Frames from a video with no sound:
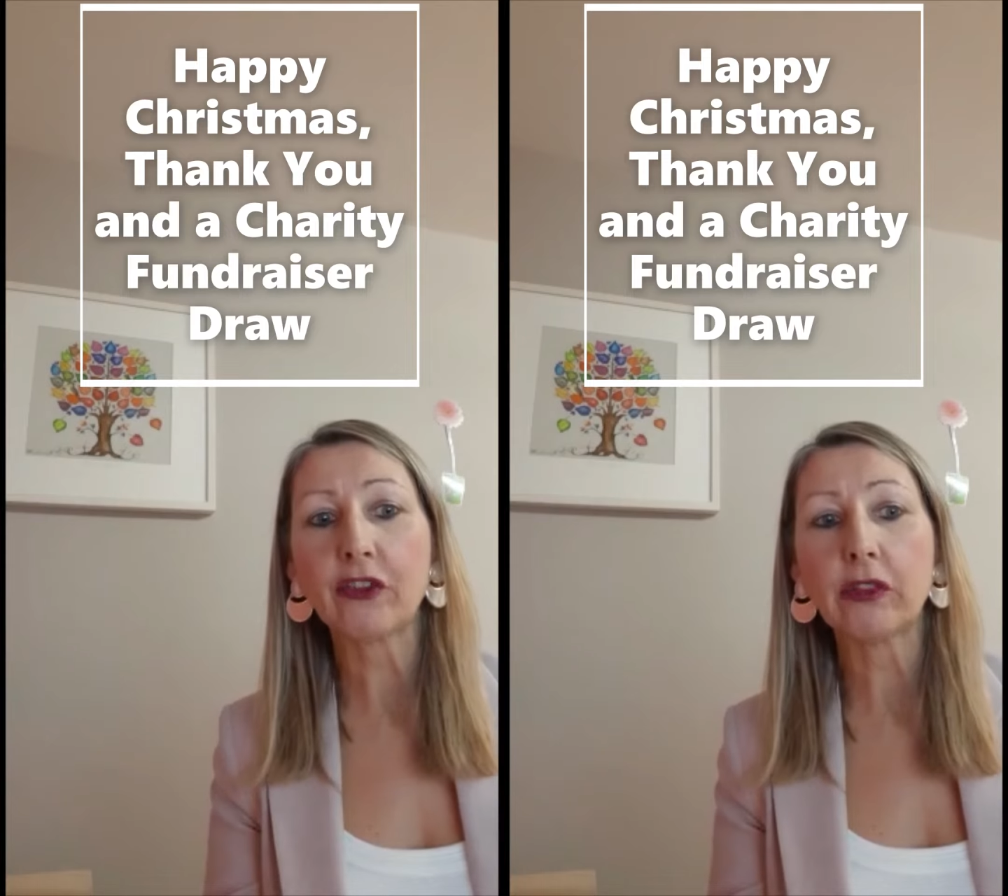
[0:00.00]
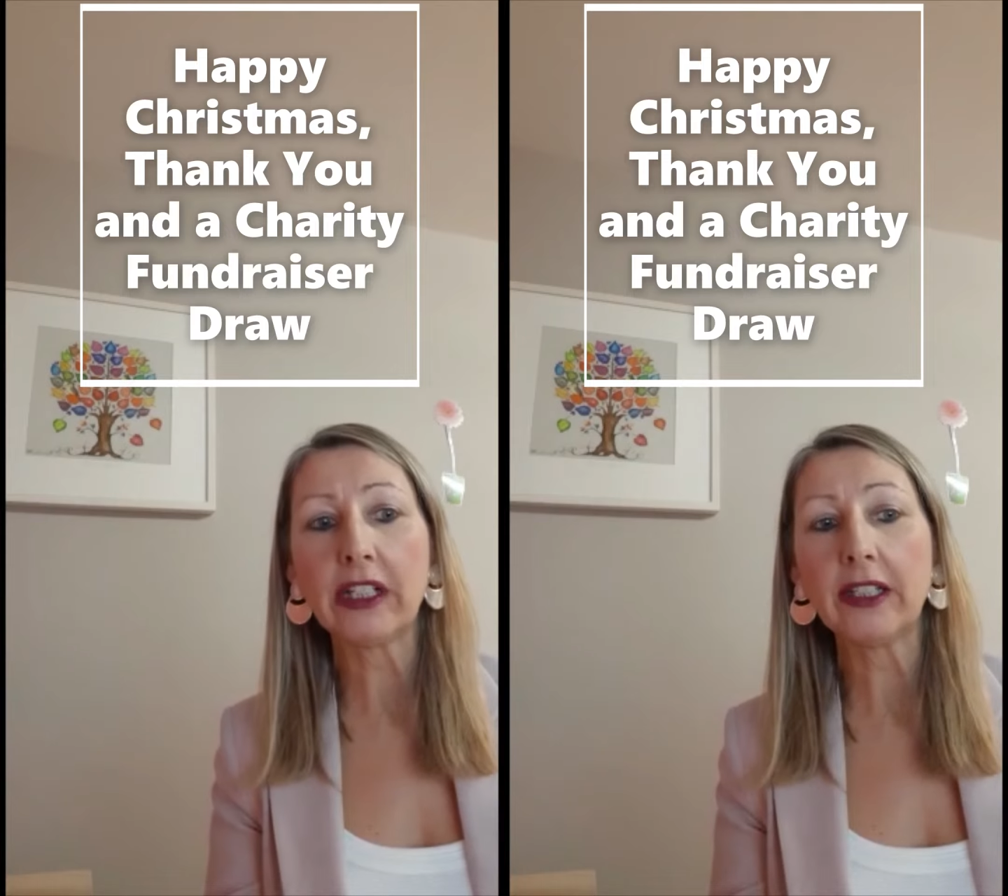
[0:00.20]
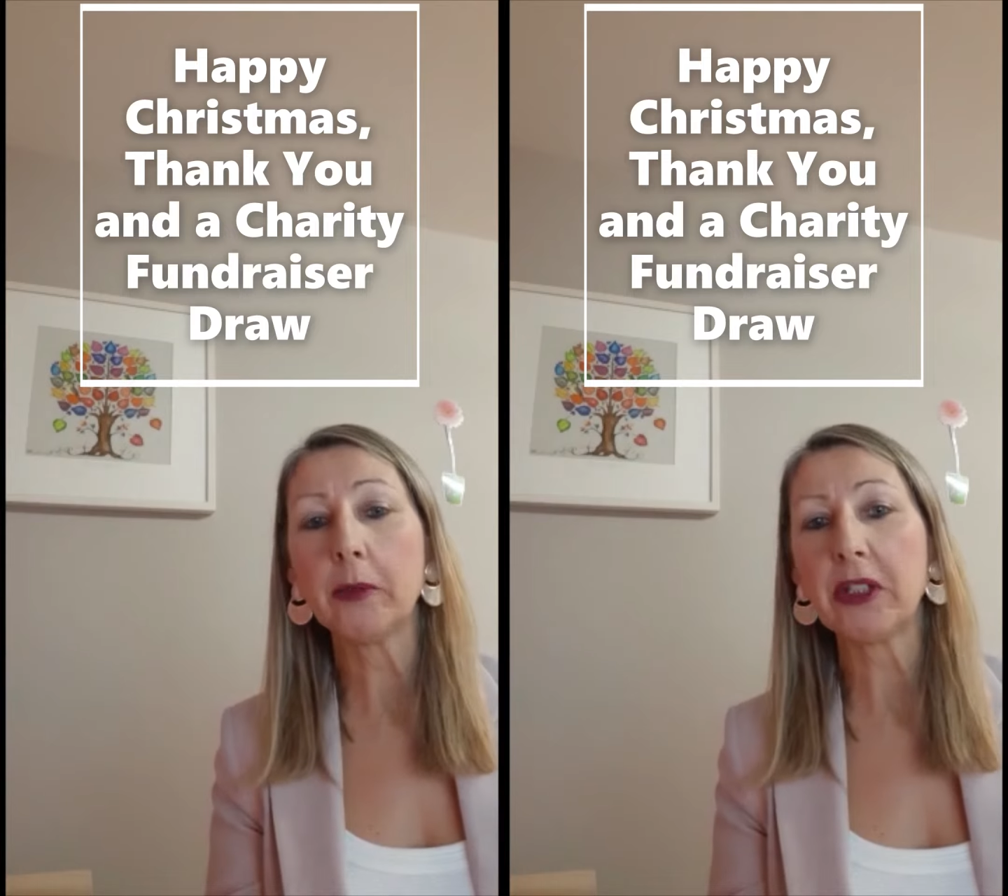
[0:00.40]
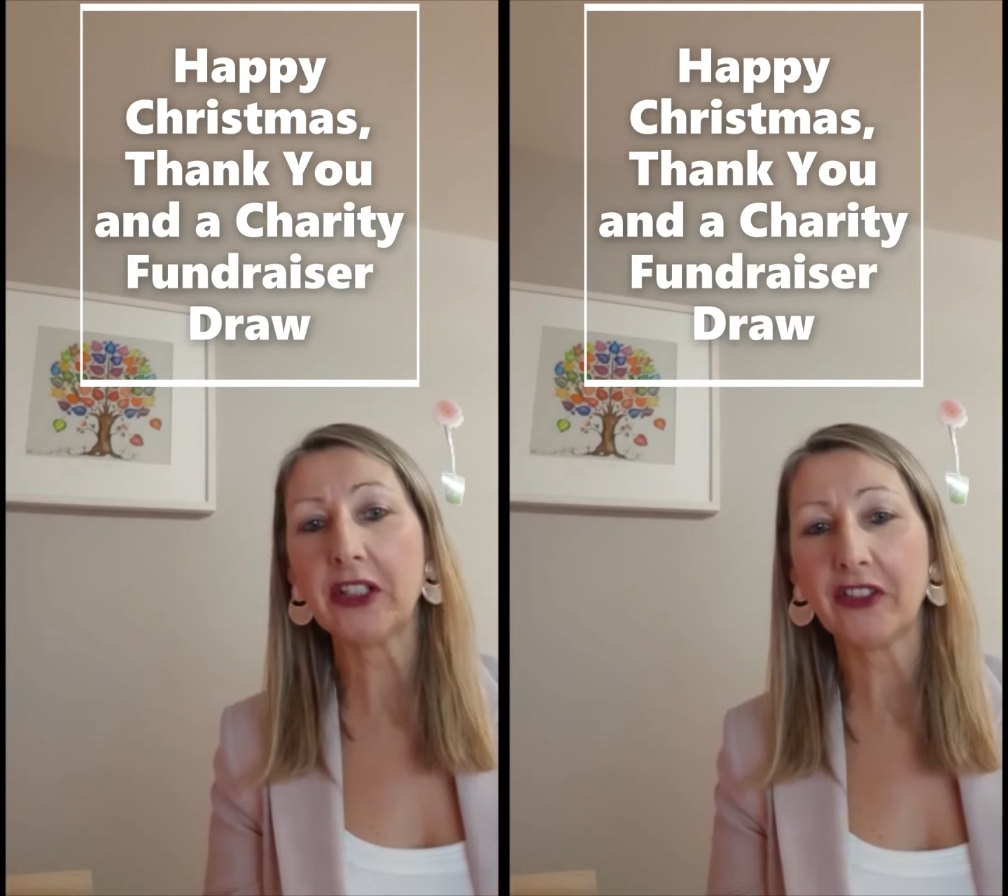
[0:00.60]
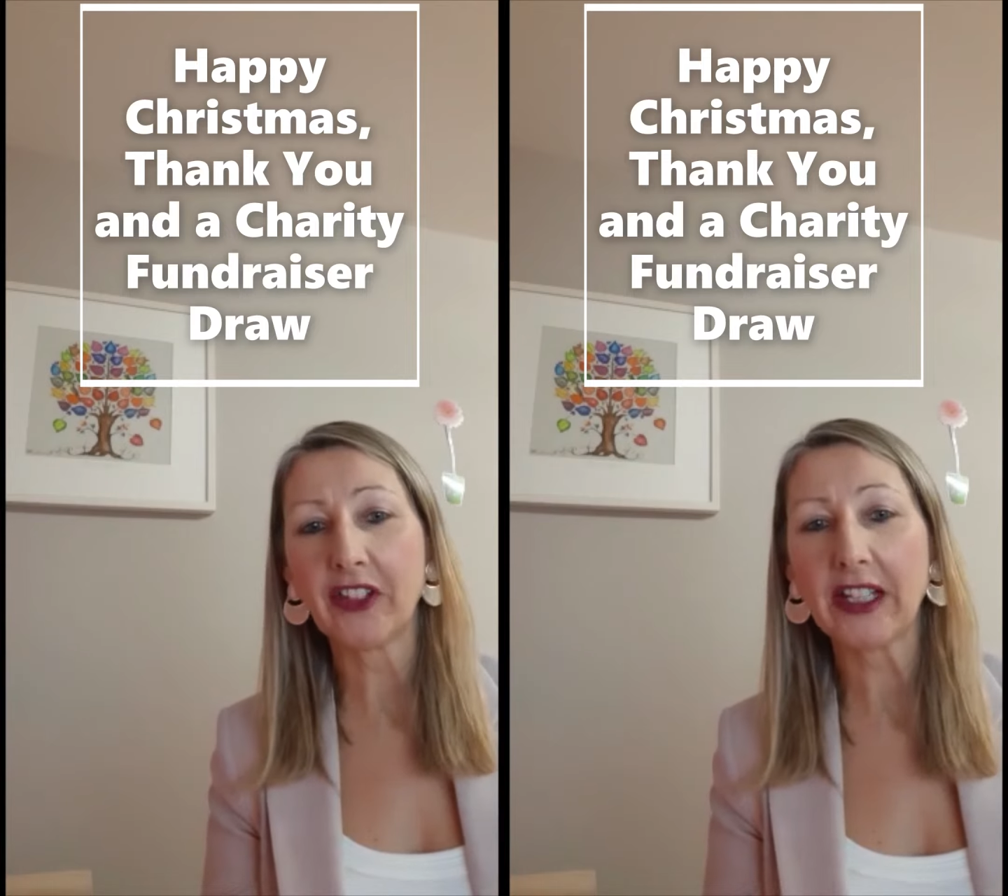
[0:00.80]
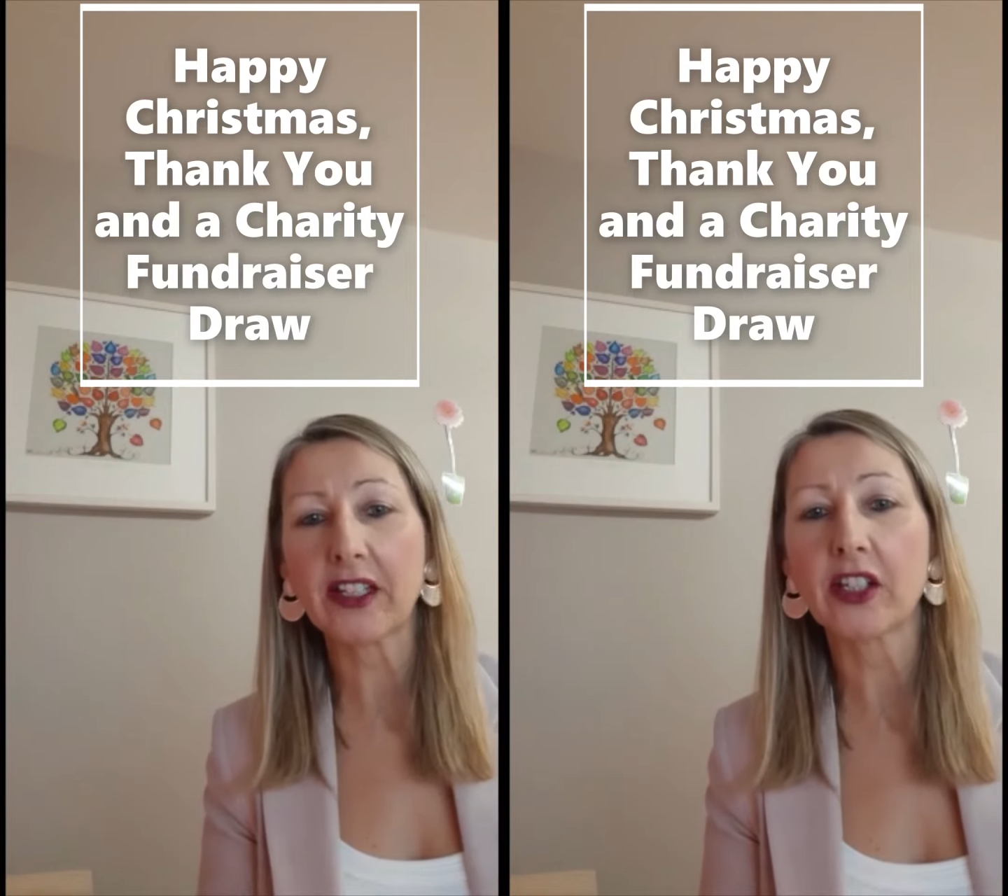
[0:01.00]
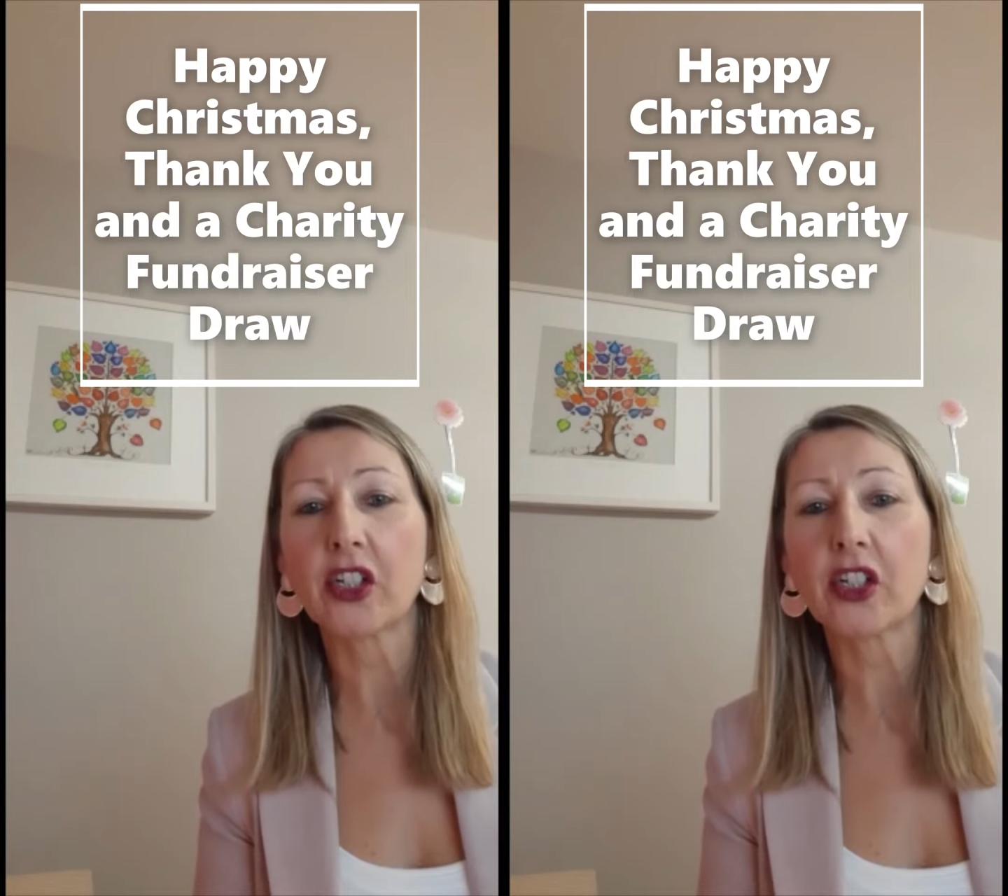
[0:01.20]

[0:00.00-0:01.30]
really been affected